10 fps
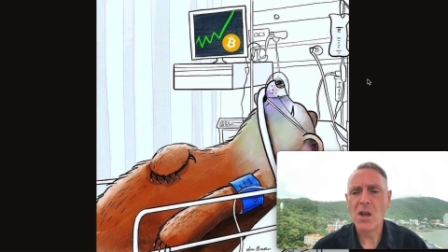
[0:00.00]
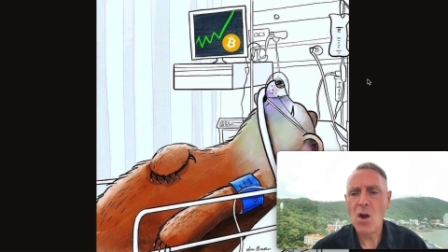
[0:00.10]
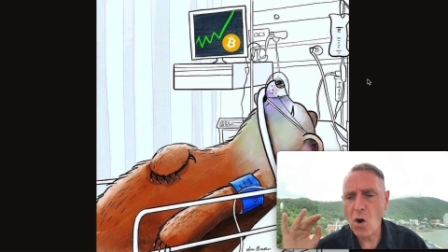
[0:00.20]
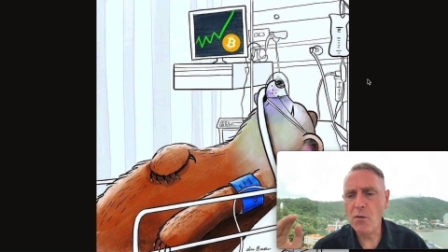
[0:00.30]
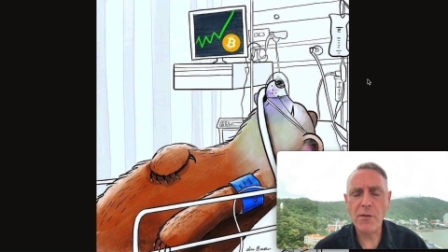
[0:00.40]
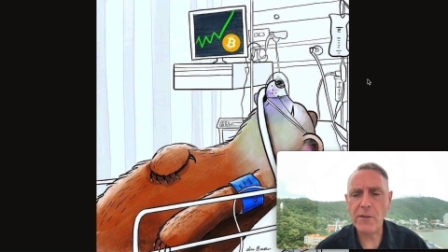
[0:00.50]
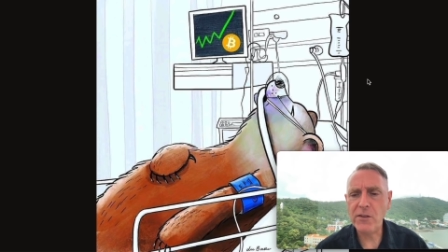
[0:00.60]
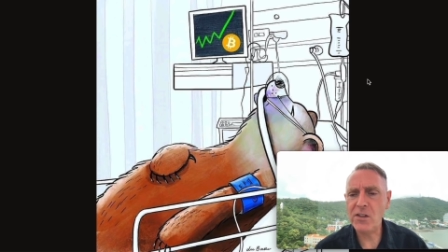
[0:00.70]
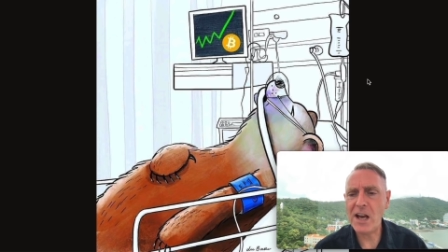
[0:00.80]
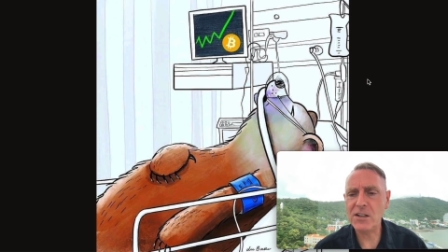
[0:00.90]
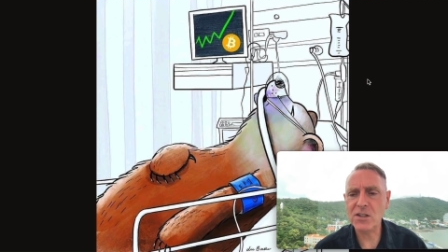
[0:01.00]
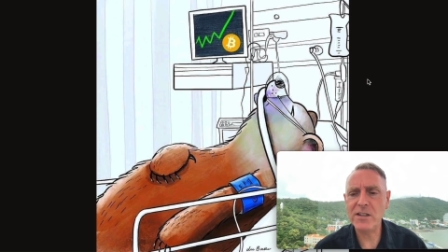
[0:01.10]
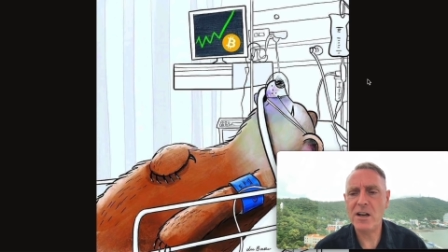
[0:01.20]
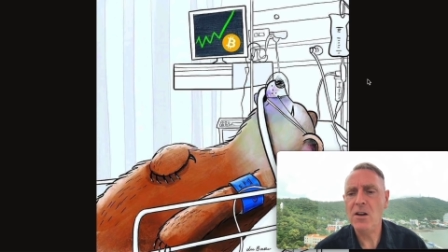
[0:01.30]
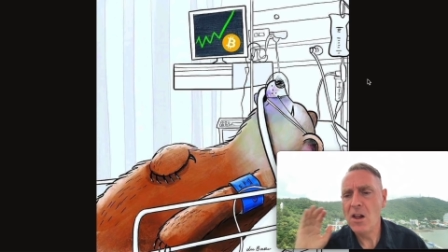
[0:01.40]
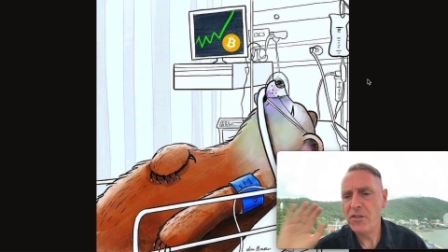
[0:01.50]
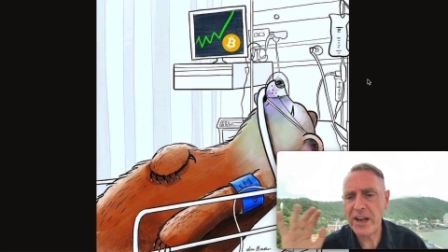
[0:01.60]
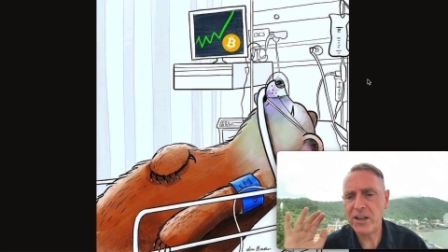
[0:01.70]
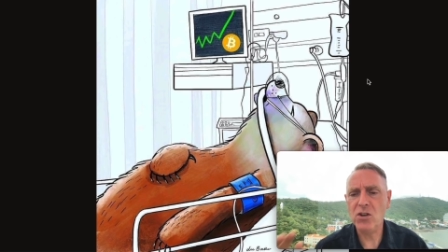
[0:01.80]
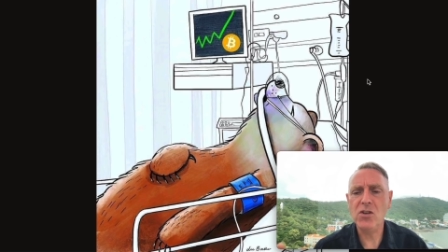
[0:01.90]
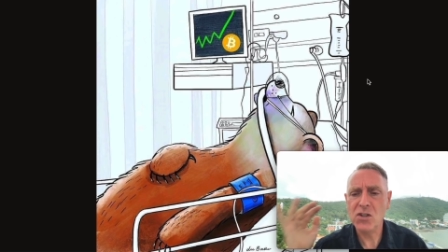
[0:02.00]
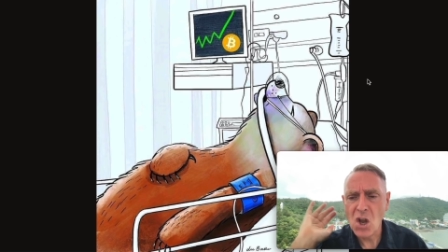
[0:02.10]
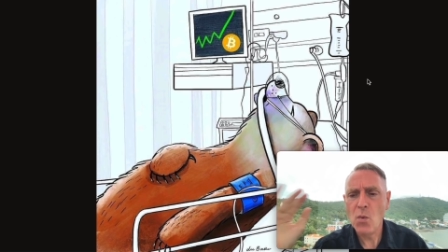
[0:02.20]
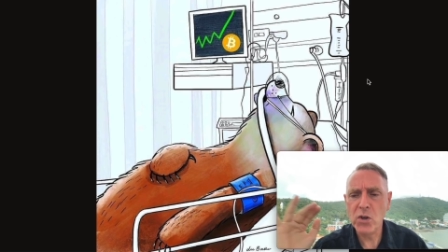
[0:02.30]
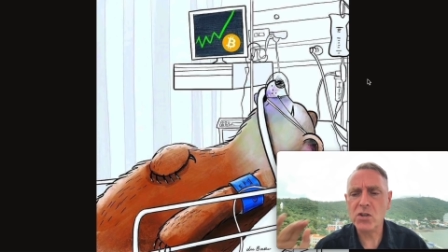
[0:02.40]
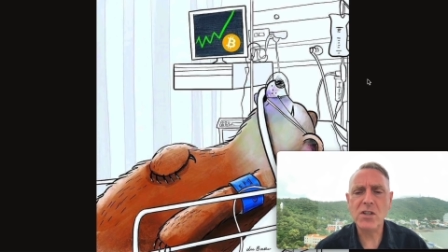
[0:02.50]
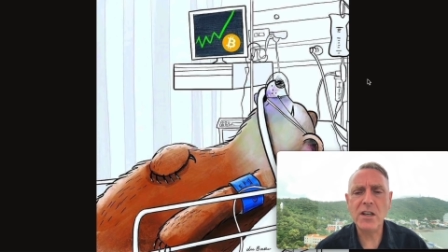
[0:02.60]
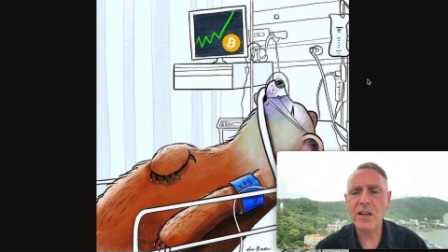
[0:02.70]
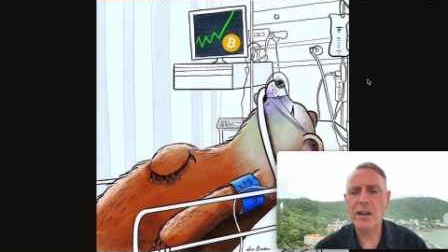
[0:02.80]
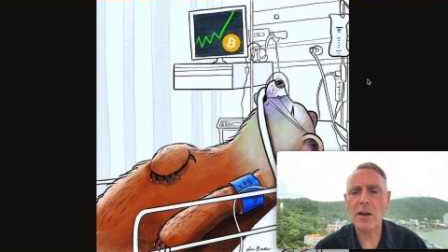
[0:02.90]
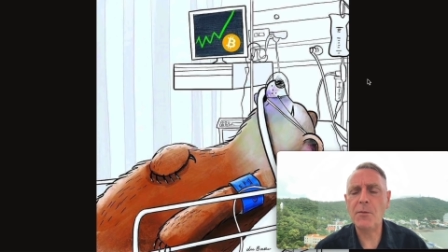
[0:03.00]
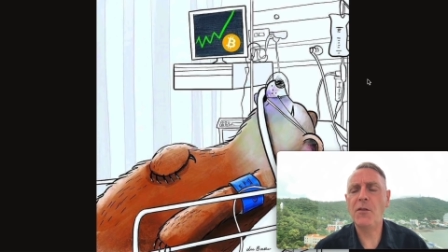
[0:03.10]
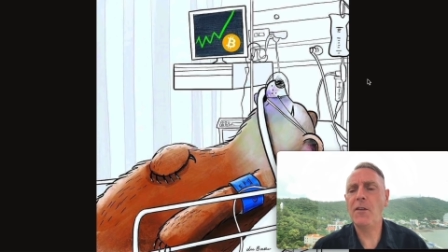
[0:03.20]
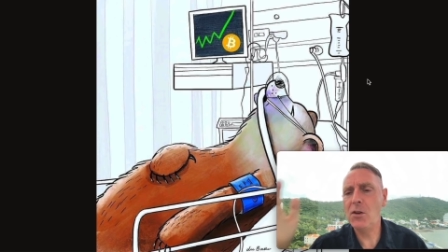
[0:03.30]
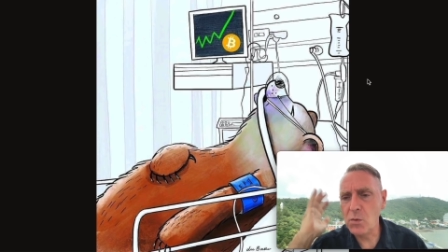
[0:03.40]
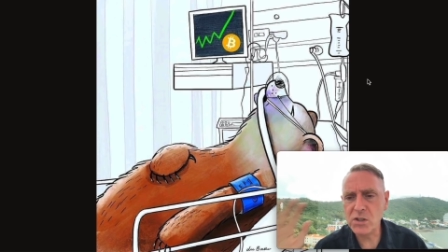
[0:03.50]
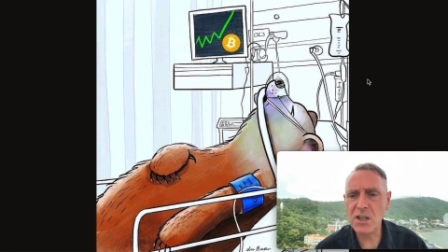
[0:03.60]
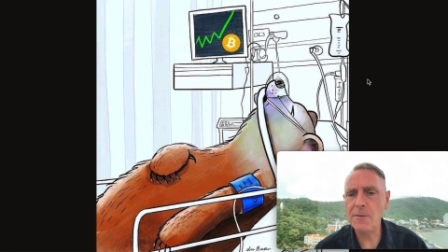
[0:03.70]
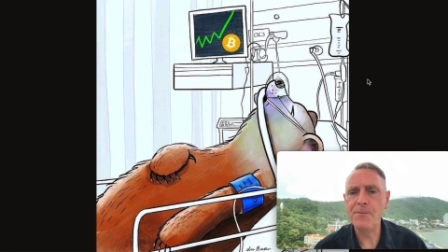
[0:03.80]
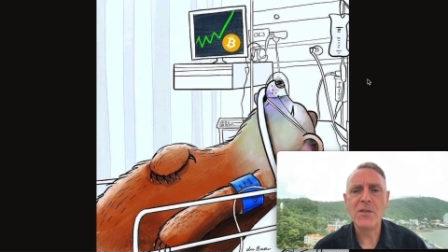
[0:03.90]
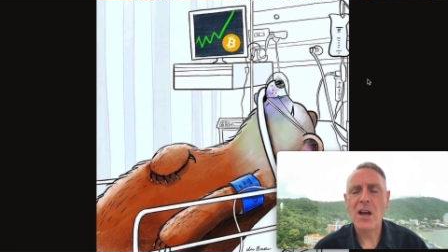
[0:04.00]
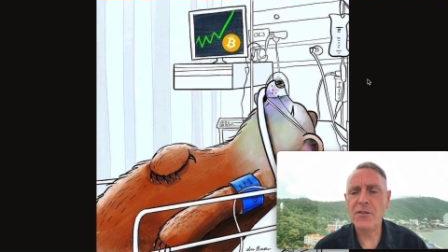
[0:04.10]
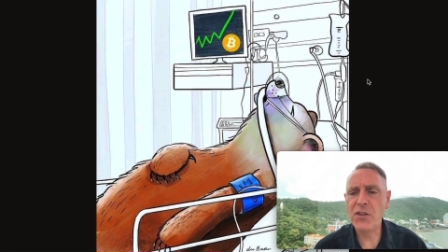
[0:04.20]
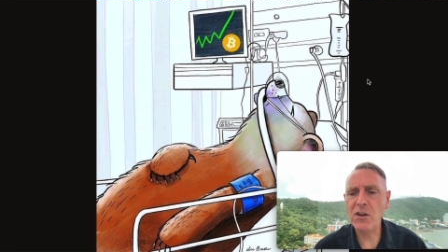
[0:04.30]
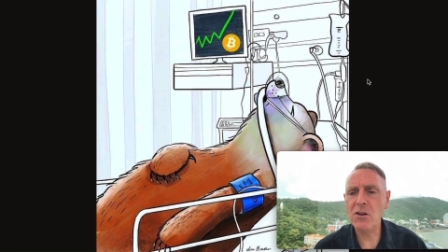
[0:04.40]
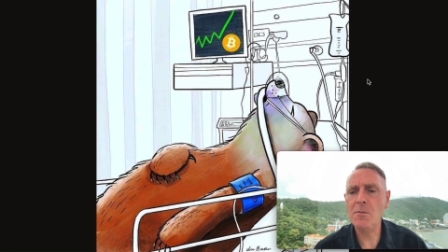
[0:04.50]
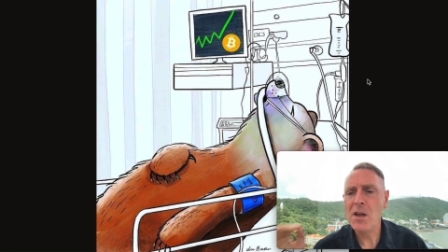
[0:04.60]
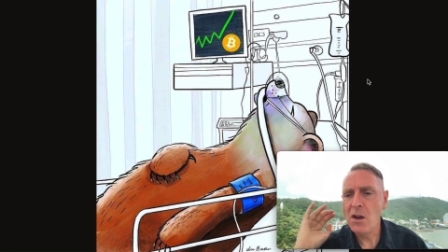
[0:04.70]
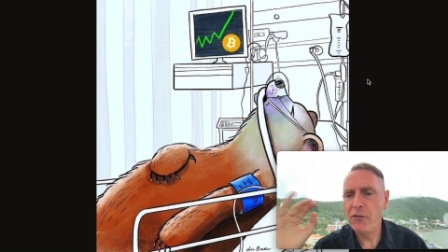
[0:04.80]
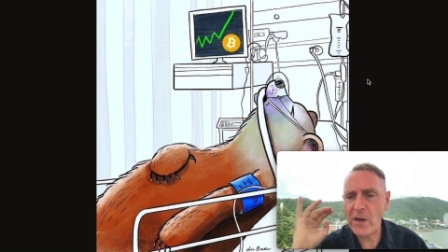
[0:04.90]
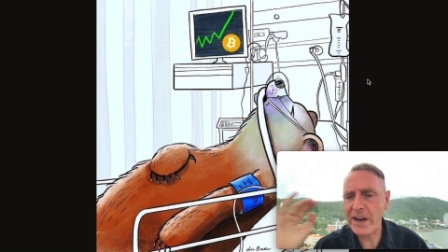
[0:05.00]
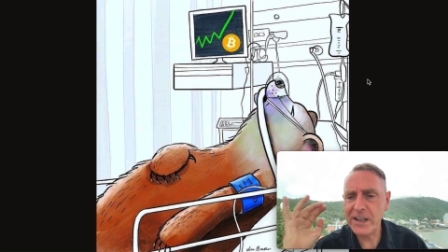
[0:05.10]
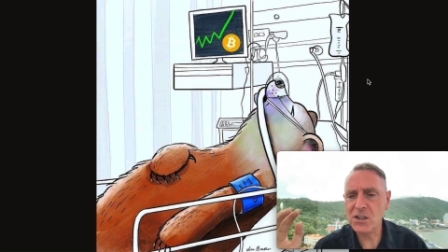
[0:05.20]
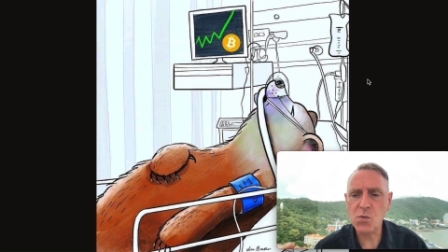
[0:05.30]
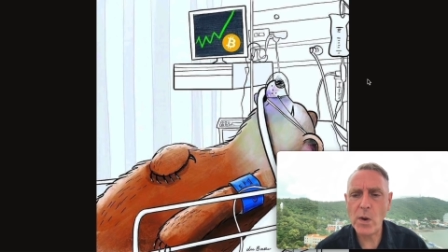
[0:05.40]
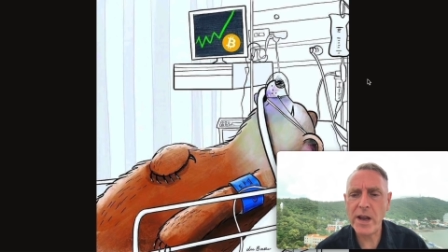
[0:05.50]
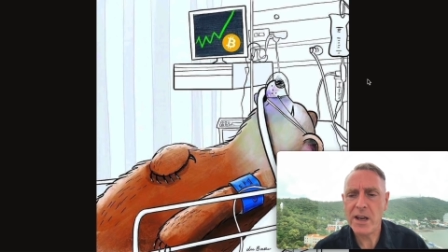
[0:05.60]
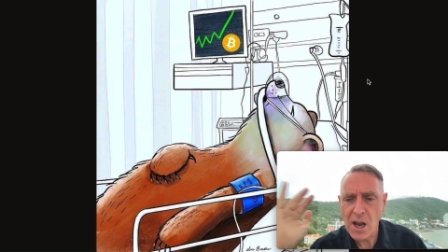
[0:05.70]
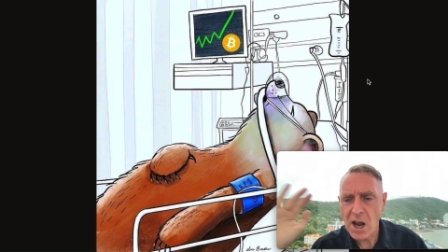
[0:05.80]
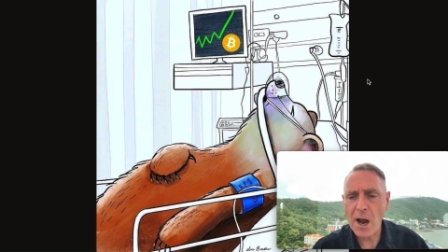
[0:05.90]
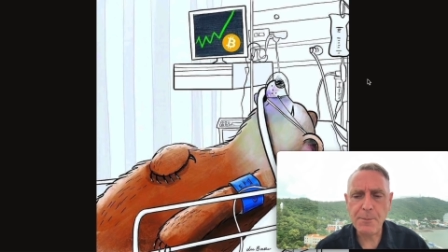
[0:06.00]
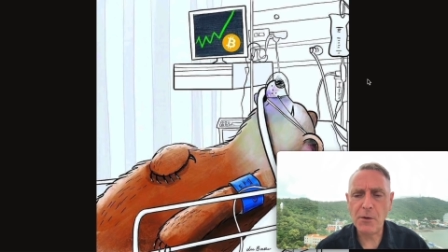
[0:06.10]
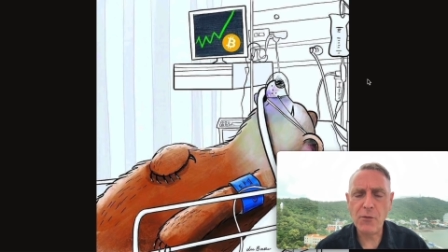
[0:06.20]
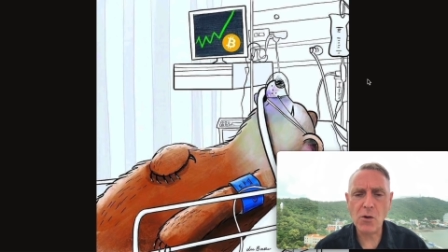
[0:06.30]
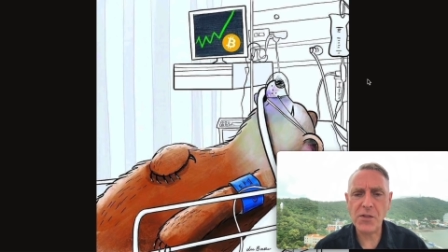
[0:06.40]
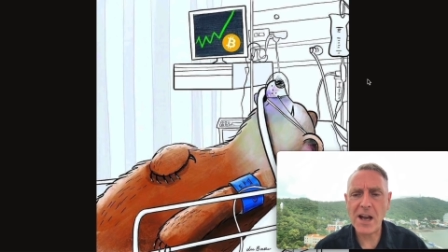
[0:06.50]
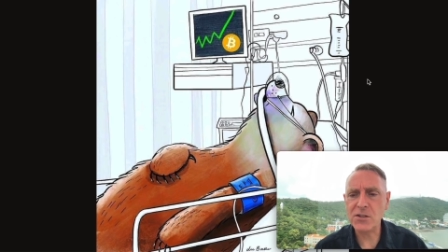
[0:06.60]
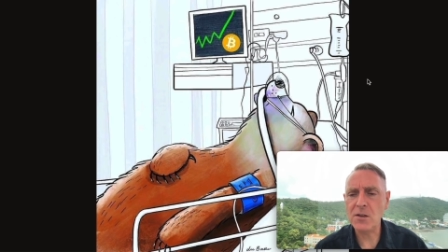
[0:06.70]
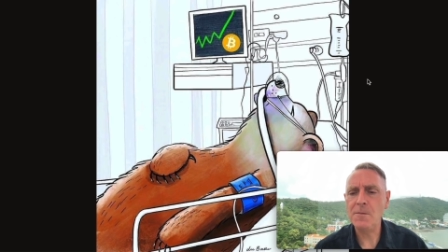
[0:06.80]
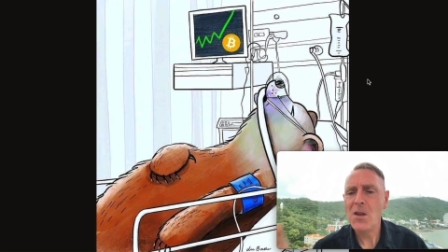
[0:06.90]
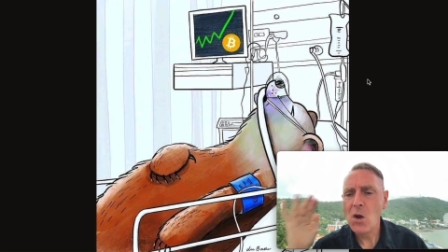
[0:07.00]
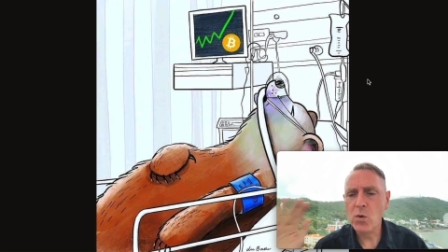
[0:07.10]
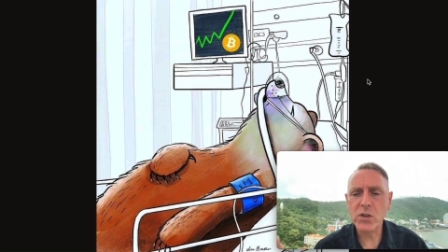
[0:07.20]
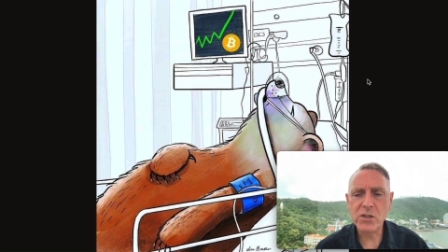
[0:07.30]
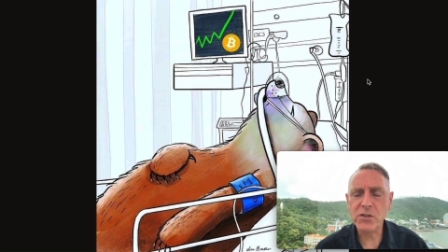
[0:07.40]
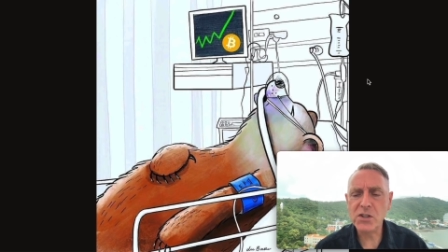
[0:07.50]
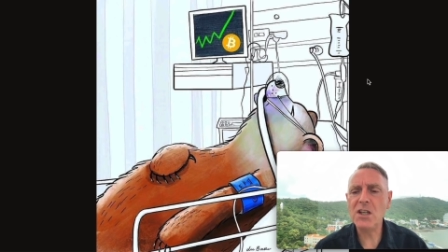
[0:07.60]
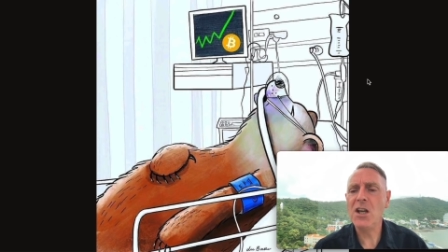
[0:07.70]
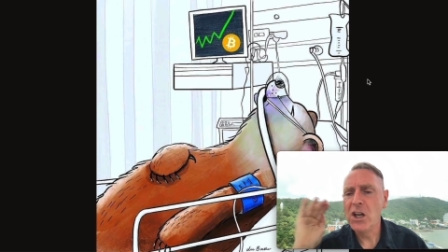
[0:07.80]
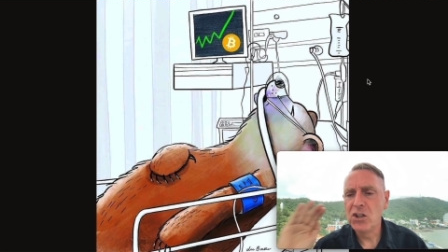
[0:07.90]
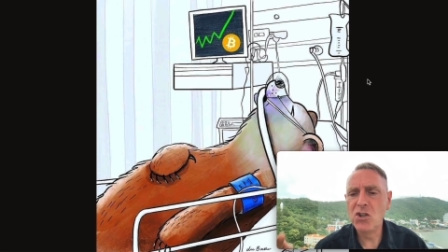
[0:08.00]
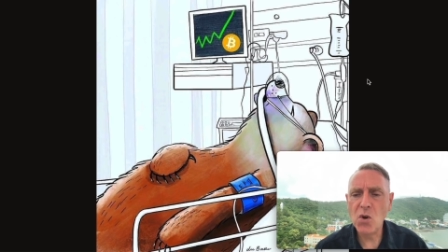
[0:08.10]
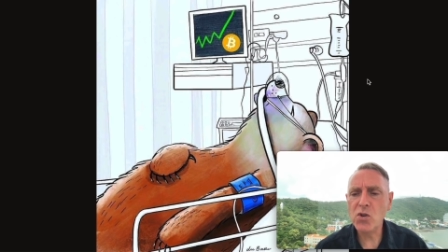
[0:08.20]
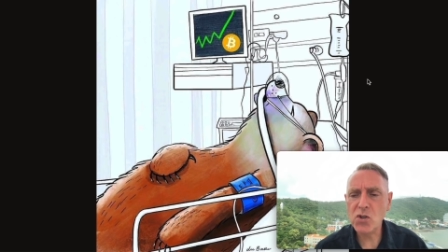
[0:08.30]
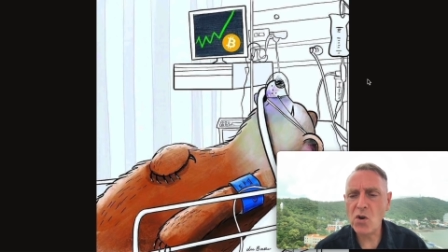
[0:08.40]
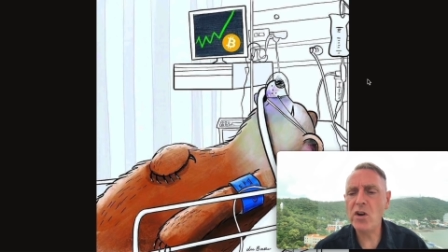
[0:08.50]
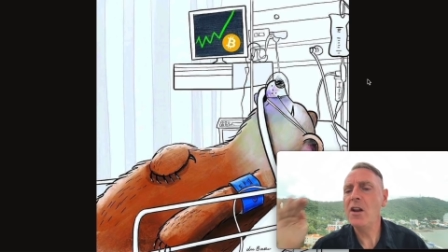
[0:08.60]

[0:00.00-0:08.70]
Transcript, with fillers: over 50,000 now. Thank goodness. We just need to get up to 50. We're seeing Ethereum fighting its way up to 4,000. We're still seeing Dogecoin